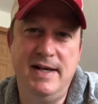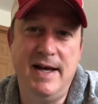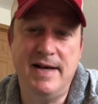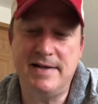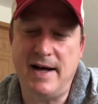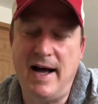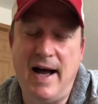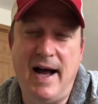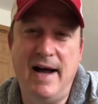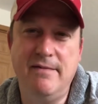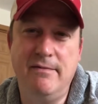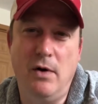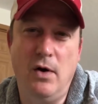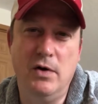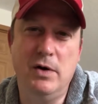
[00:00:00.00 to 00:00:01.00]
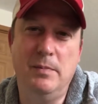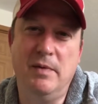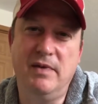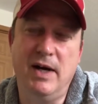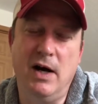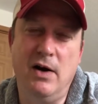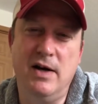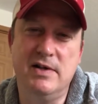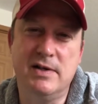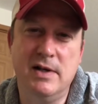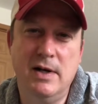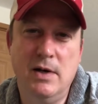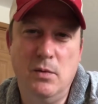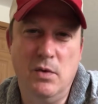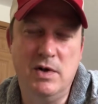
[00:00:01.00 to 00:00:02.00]
He has a high volume of carries,
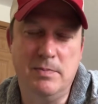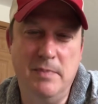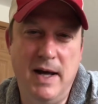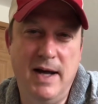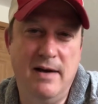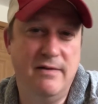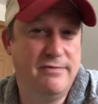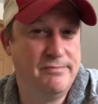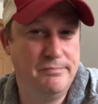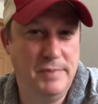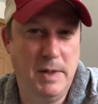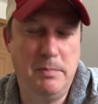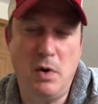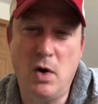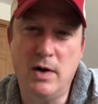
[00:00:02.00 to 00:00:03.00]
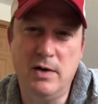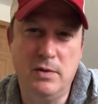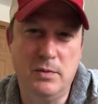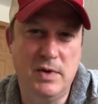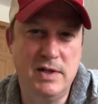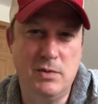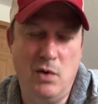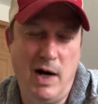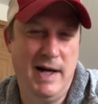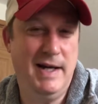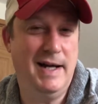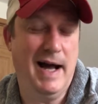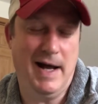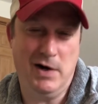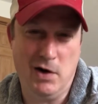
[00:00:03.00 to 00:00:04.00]
which may have been part of the reason why
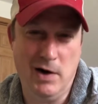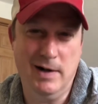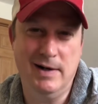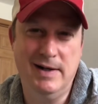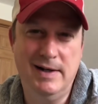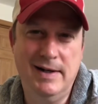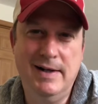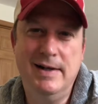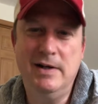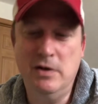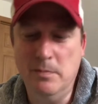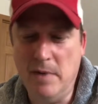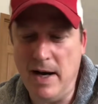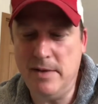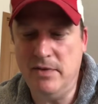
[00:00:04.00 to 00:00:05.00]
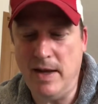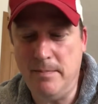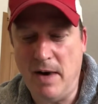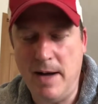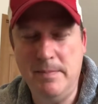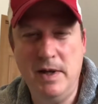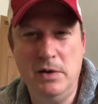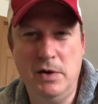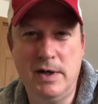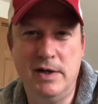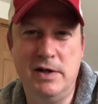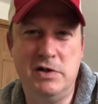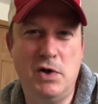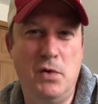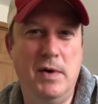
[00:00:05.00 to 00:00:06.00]
he got hurt. They might be looking
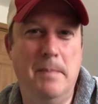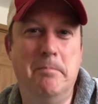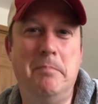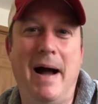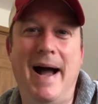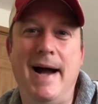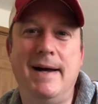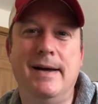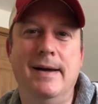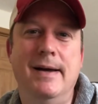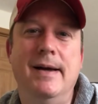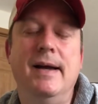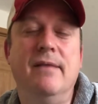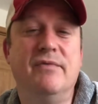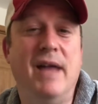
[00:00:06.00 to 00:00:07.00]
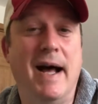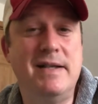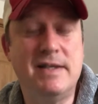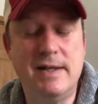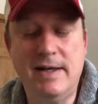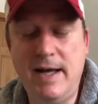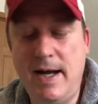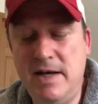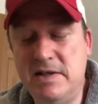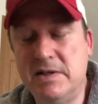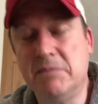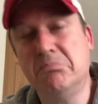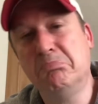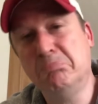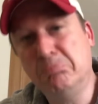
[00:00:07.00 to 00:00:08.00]
to tone it back. If that's the
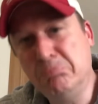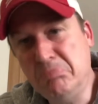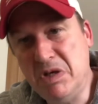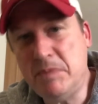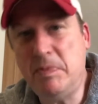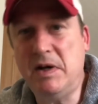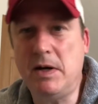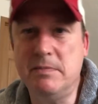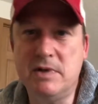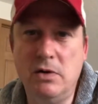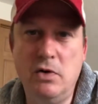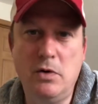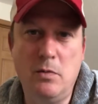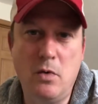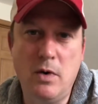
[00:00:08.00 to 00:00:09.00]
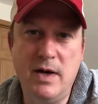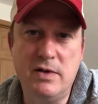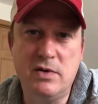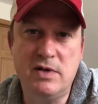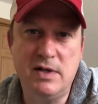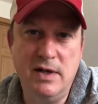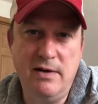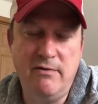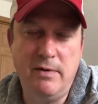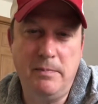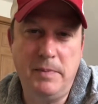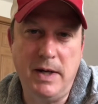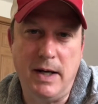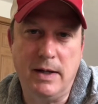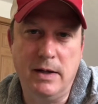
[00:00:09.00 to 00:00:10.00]
case, this becomes a little more interesting of a
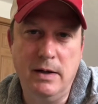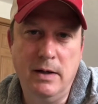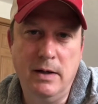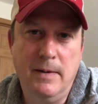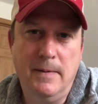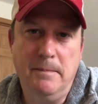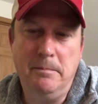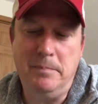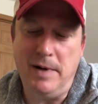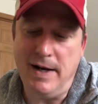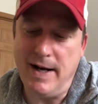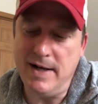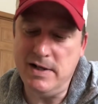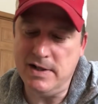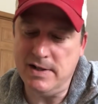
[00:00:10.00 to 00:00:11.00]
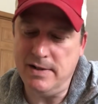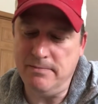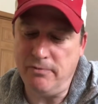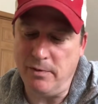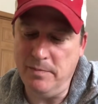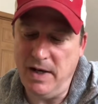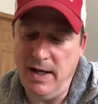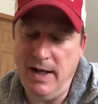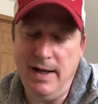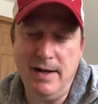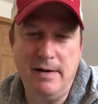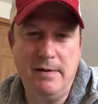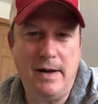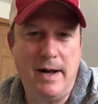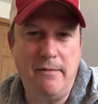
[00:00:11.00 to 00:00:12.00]
pick. But for me,
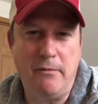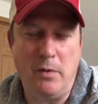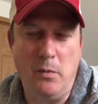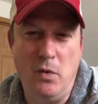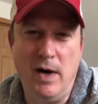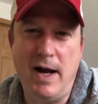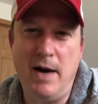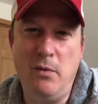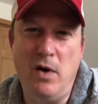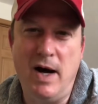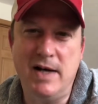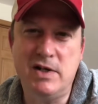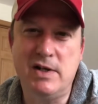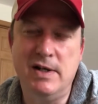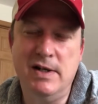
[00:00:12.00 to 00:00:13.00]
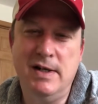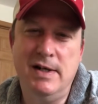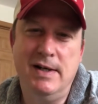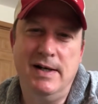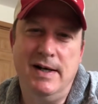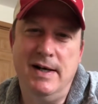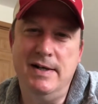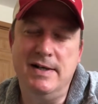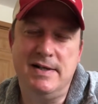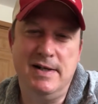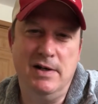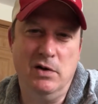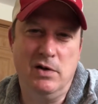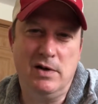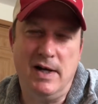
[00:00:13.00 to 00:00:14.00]
from what I watched, he just
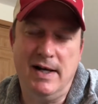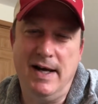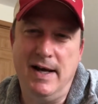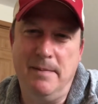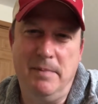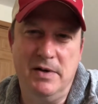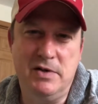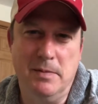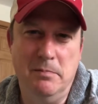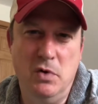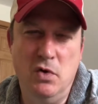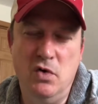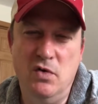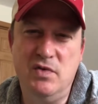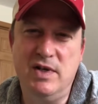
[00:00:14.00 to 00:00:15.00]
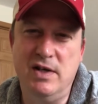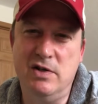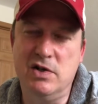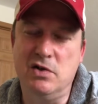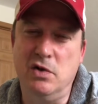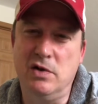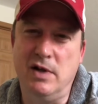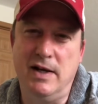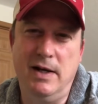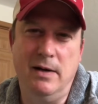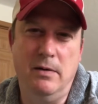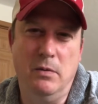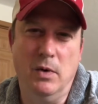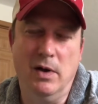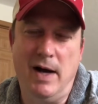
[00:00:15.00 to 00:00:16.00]
didn't look like he had a bunch of moves. He just looked like
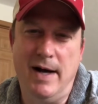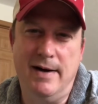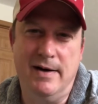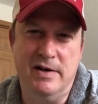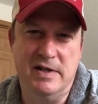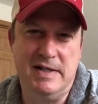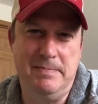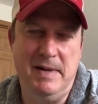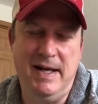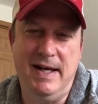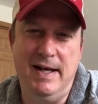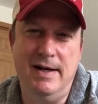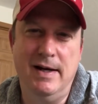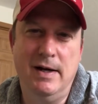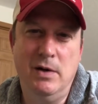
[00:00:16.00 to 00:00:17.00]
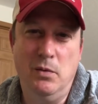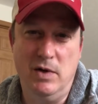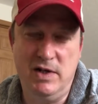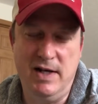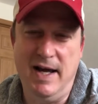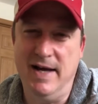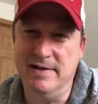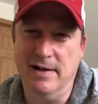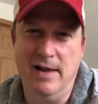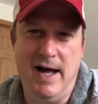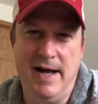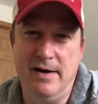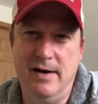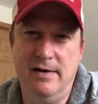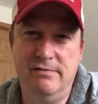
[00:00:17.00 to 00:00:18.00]
he relied on his speed, which he has a
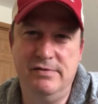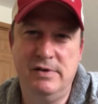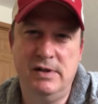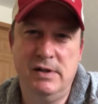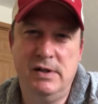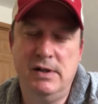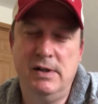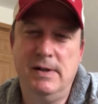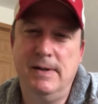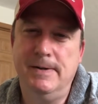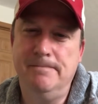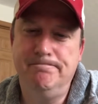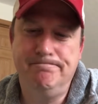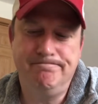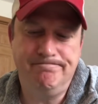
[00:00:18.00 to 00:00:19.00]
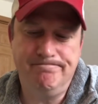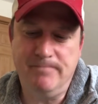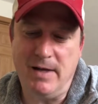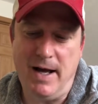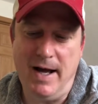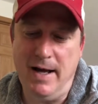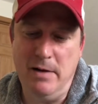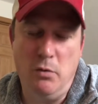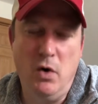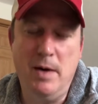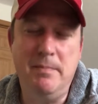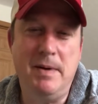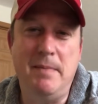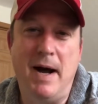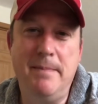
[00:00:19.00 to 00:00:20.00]
lot of. It wouldn't
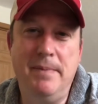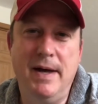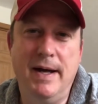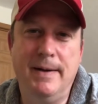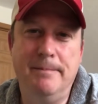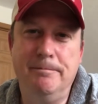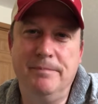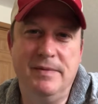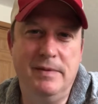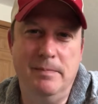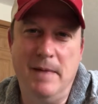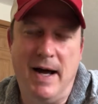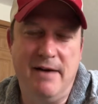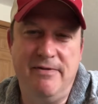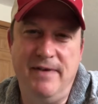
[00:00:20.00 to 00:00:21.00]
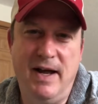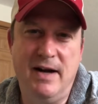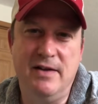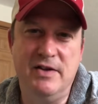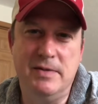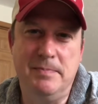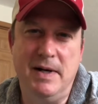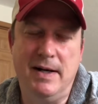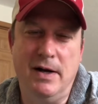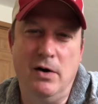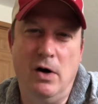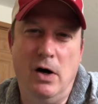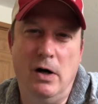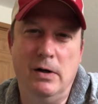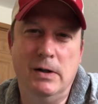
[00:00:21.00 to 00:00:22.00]
have been my pick. Not a fan of this pick at
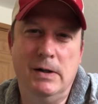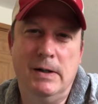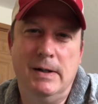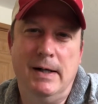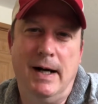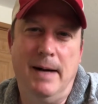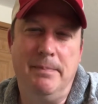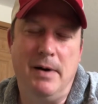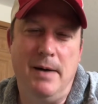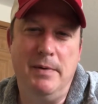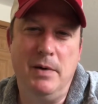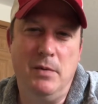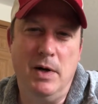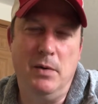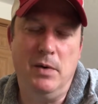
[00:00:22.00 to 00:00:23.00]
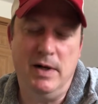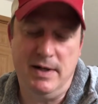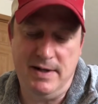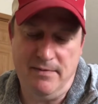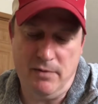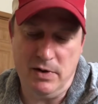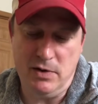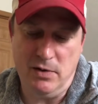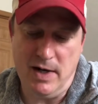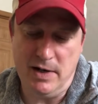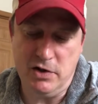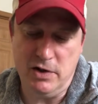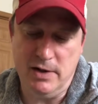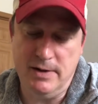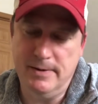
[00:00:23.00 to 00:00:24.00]
all. I probably would have went a different
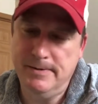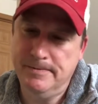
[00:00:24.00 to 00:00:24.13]
direction.